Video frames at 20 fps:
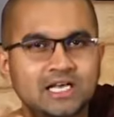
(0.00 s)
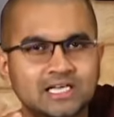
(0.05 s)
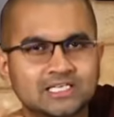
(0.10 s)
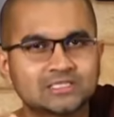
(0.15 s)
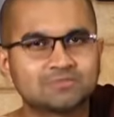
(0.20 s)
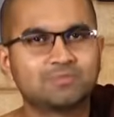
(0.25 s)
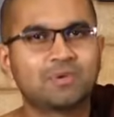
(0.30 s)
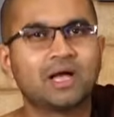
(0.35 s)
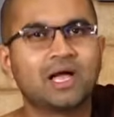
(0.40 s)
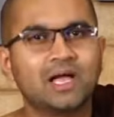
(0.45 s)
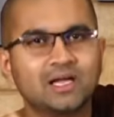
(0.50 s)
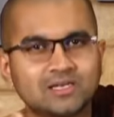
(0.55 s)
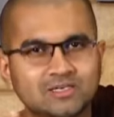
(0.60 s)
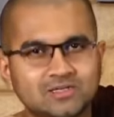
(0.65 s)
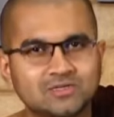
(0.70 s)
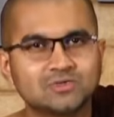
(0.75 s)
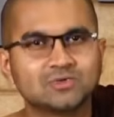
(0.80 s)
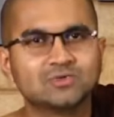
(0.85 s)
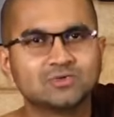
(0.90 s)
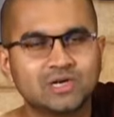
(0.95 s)

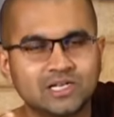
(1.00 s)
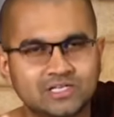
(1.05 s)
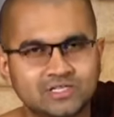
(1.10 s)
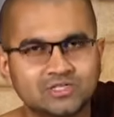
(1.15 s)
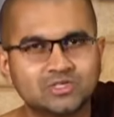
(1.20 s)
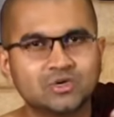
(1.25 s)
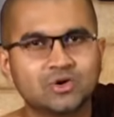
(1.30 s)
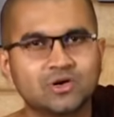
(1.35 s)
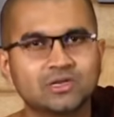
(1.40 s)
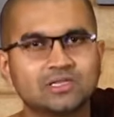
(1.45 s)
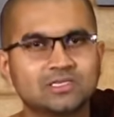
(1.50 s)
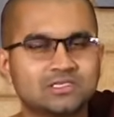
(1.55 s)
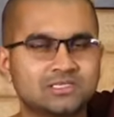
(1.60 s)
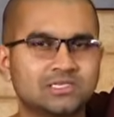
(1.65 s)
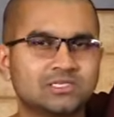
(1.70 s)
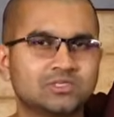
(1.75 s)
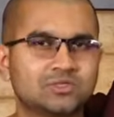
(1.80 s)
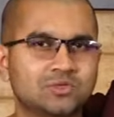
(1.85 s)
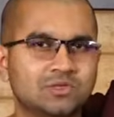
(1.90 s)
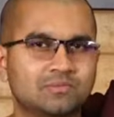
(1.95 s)
aspired to enjoy the
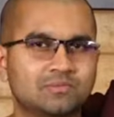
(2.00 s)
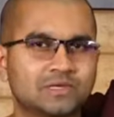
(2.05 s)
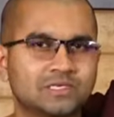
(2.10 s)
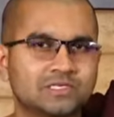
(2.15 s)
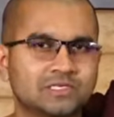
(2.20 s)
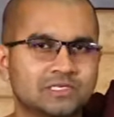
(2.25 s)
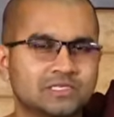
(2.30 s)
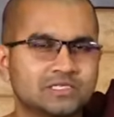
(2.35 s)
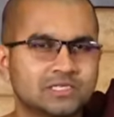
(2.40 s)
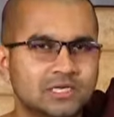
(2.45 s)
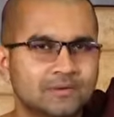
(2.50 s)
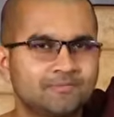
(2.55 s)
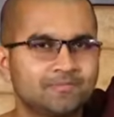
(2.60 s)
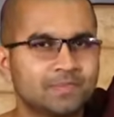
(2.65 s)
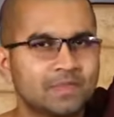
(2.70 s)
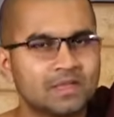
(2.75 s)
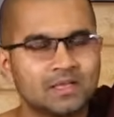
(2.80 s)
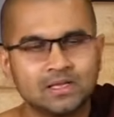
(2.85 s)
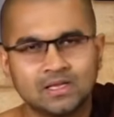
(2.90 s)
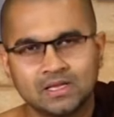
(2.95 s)
sensual pleasures,
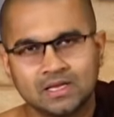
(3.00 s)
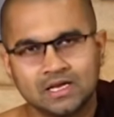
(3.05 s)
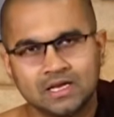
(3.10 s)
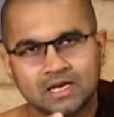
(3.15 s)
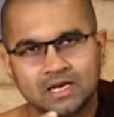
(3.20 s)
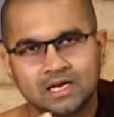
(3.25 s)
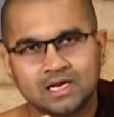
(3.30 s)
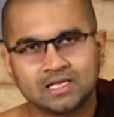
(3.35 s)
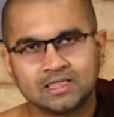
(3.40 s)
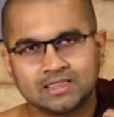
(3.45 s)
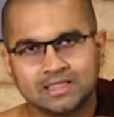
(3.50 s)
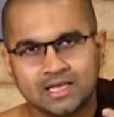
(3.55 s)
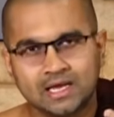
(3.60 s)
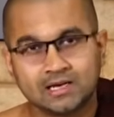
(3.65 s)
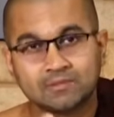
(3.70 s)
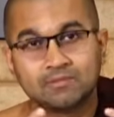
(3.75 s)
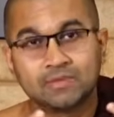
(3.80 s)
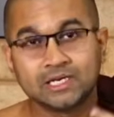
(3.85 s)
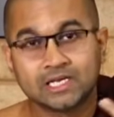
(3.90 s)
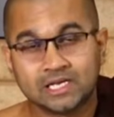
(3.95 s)

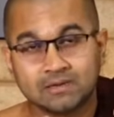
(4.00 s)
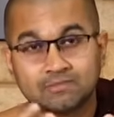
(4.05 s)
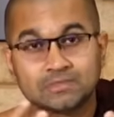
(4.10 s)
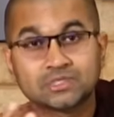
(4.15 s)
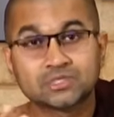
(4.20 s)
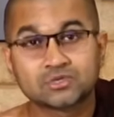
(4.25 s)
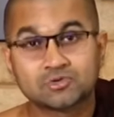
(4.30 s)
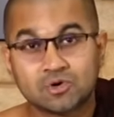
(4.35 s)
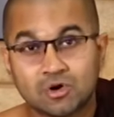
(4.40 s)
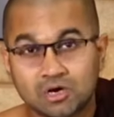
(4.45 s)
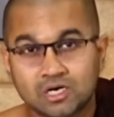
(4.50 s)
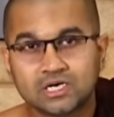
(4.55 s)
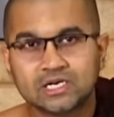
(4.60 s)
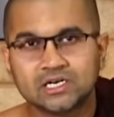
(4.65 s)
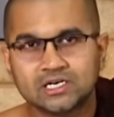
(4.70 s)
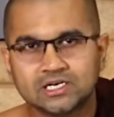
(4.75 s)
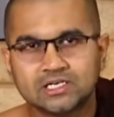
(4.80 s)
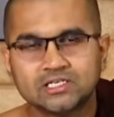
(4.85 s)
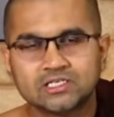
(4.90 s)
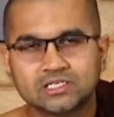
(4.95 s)
that became a strong
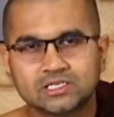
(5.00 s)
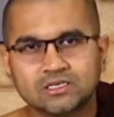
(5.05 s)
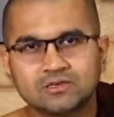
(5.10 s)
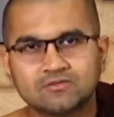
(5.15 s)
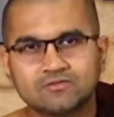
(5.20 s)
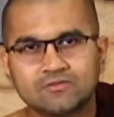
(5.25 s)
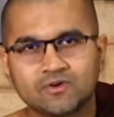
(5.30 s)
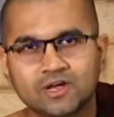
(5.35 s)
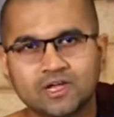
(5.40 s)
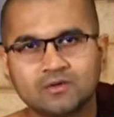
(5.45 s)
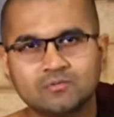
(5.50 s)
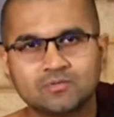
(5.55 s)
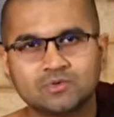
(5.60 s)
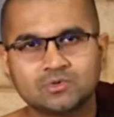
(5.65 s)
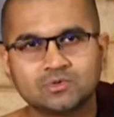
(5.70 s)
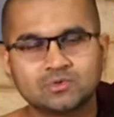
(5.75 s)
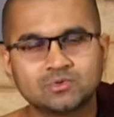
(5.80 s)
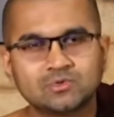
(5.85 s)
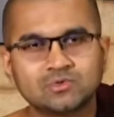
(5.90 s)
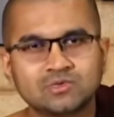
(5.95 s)
condition for him
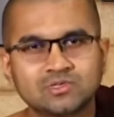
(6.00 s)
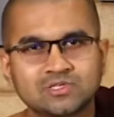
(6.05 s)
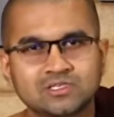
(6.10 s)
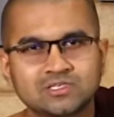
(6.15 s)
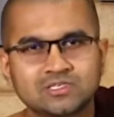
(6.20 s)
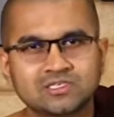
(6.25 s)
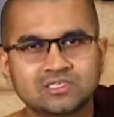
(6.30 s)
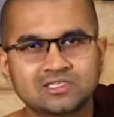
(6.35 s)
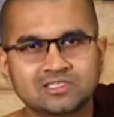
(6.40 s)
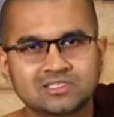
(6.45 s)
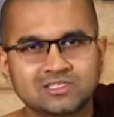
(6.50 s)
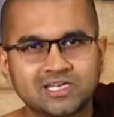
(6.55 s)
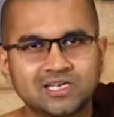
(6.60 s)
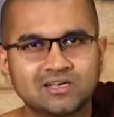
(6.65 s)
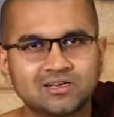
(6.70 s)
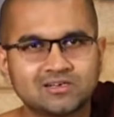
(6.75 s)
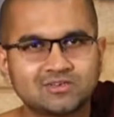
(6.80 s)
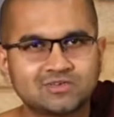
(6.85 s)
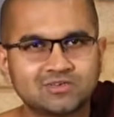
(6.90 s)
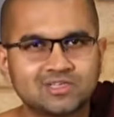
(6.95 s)
to
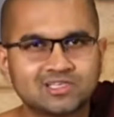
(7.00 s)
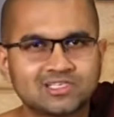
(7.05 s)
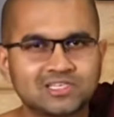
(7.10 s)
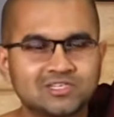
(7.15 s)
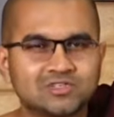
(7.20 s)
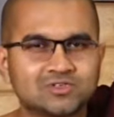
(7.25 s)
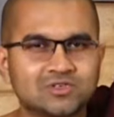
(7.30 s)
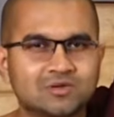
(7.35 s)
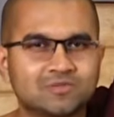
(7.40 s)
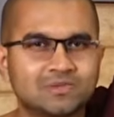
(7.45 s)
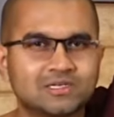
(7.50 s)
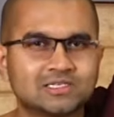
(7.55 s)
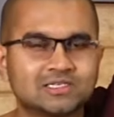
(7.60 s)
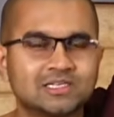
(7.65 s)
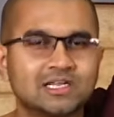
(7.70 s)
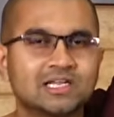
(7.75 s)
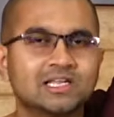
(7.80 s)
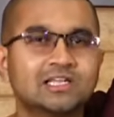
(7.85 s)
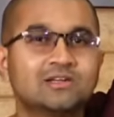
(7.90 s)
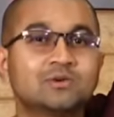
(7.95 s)
stick to the sensual
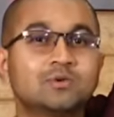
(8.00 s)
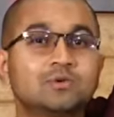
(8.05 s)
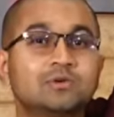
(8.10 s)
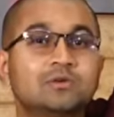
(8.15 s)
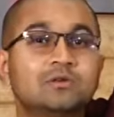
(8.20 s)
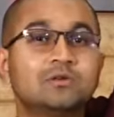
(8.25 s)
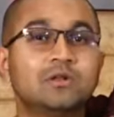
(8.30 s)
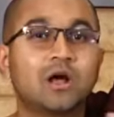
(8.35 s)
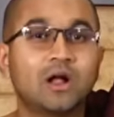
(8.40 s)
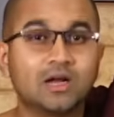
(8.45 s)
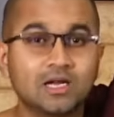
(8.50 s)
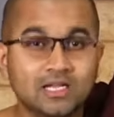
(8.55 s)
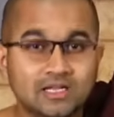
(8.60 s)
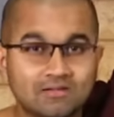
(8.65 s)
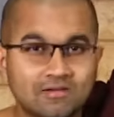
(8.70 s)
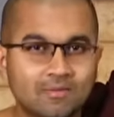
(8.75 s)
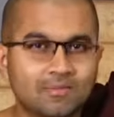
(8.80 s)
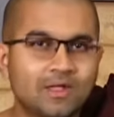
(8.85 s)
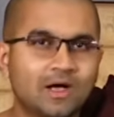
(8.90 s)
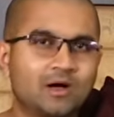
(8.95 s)
pleasure, and he could not
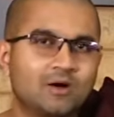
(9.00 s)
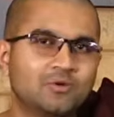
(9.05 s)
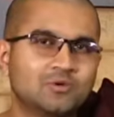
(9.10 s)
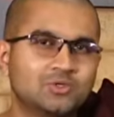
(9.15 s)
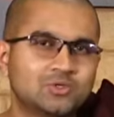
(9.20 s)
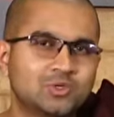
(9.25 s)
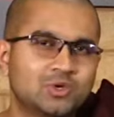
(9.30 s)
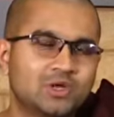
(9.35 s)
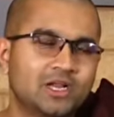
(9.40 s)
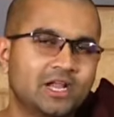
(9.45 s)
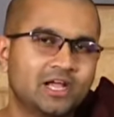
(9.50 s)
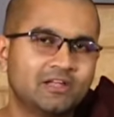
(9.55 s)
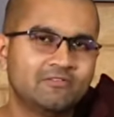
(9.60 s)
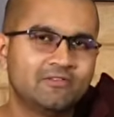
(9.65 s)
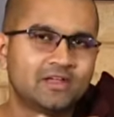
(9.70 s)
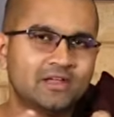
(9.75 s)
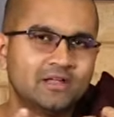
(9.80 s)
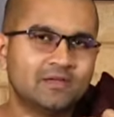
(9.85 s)
give up the household life,